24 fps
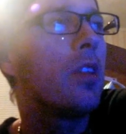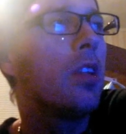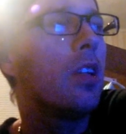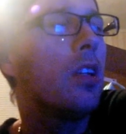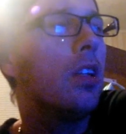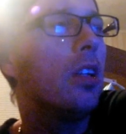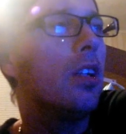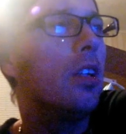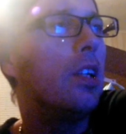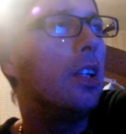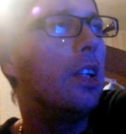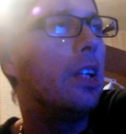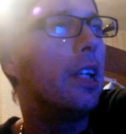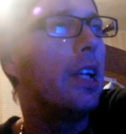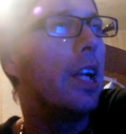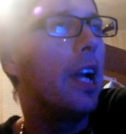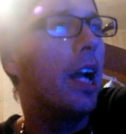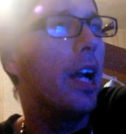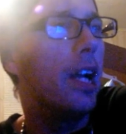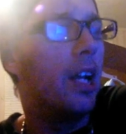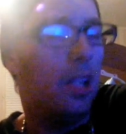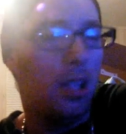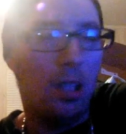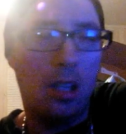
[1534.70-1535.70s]
And you
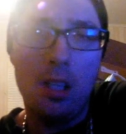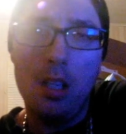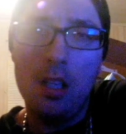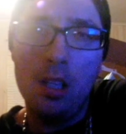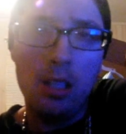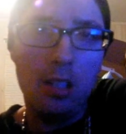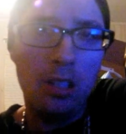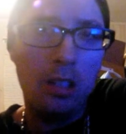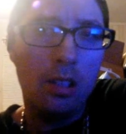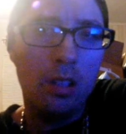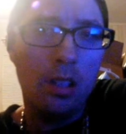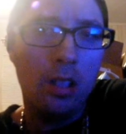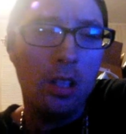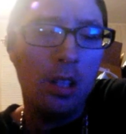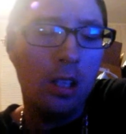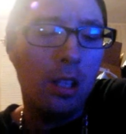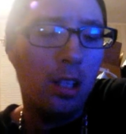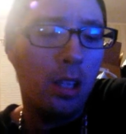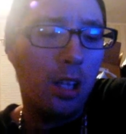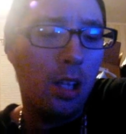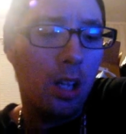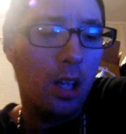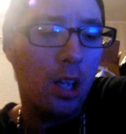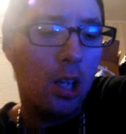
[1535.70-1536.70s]
got a
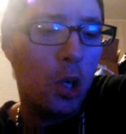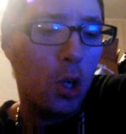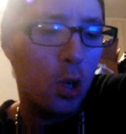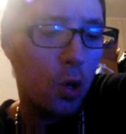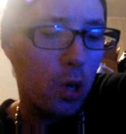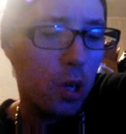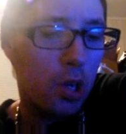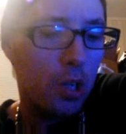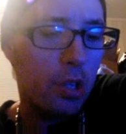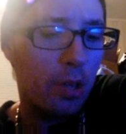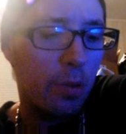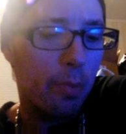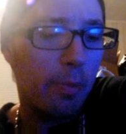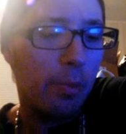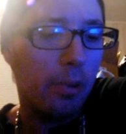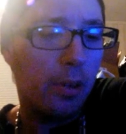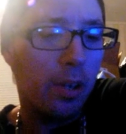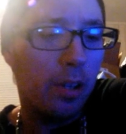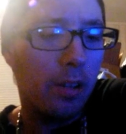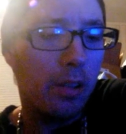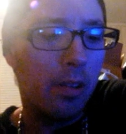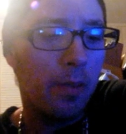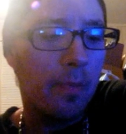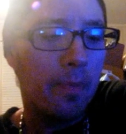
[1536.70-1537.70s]
Christian place.